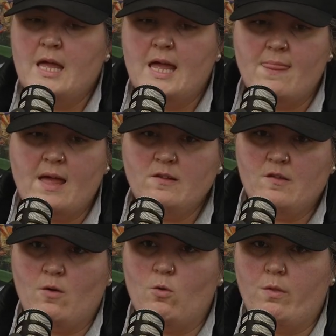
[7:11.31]
and that's
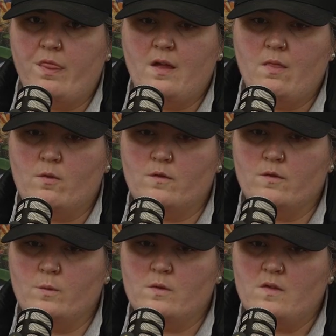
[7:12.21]
the whole thing though
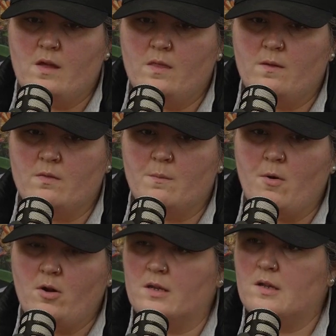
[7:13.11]
too, is that the
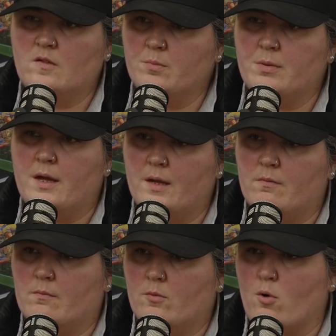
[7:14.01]
market does
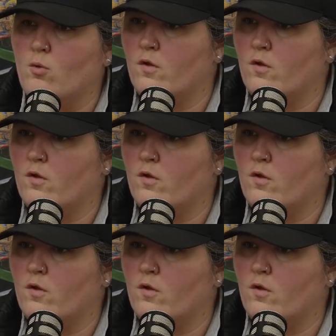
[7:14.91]
play a role.